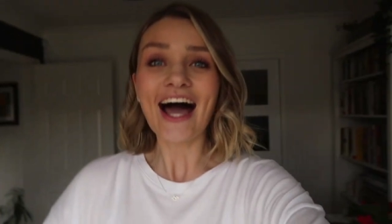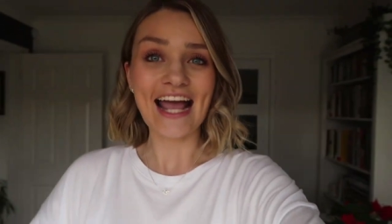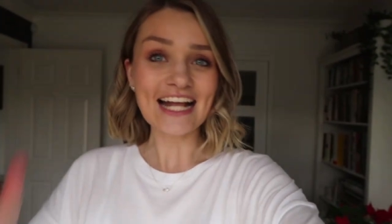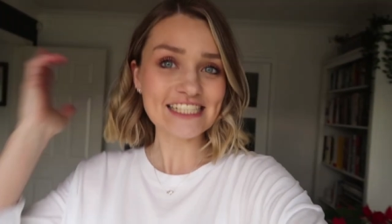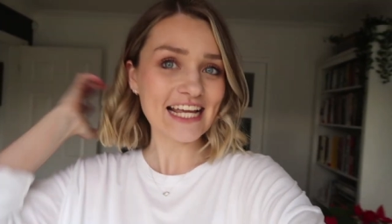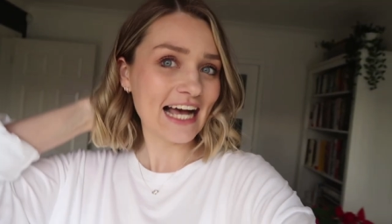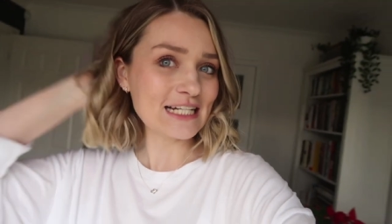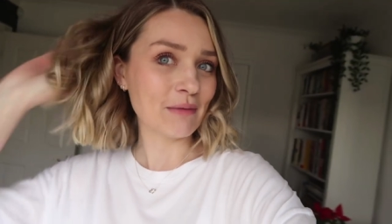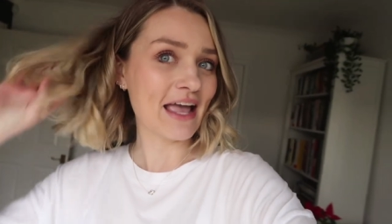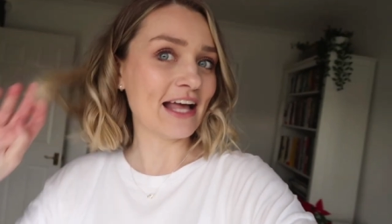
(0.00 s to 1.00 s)
actually
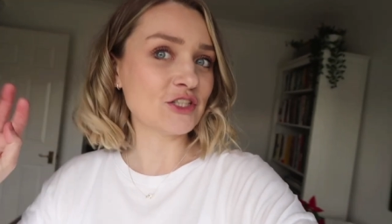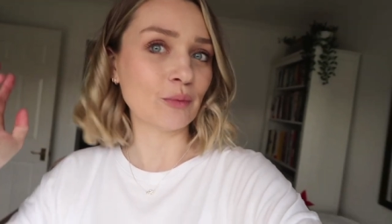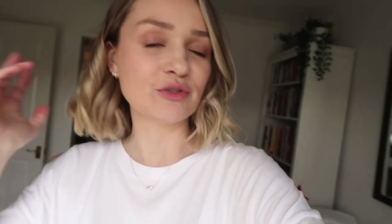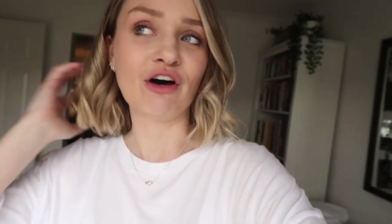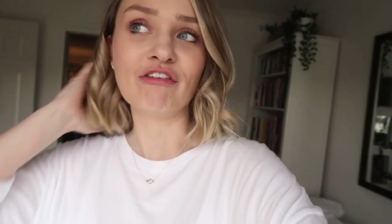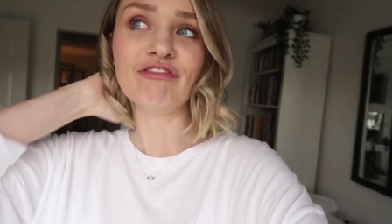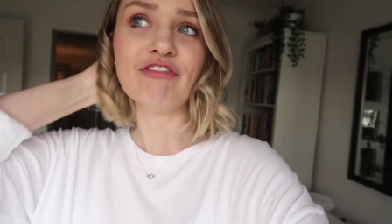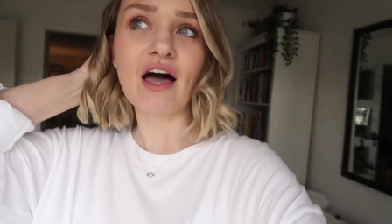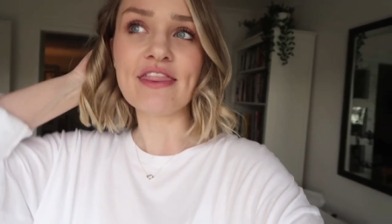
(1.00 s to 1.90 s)
had my hair chopped off,